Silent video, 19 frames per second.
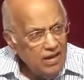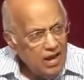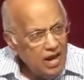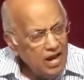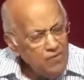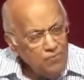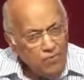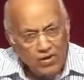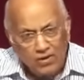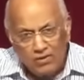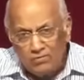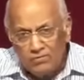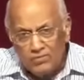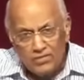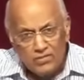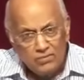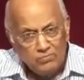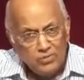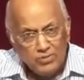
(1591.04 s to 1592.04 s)
I wonder if
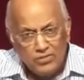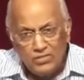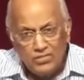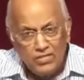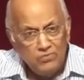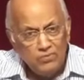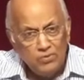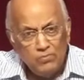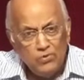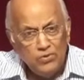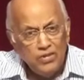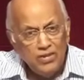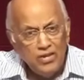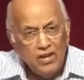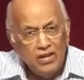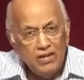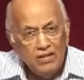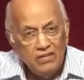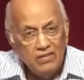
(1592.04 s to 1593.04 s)
such a person is even born
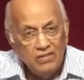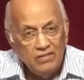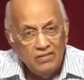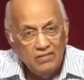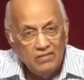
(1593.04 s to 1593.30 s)
again.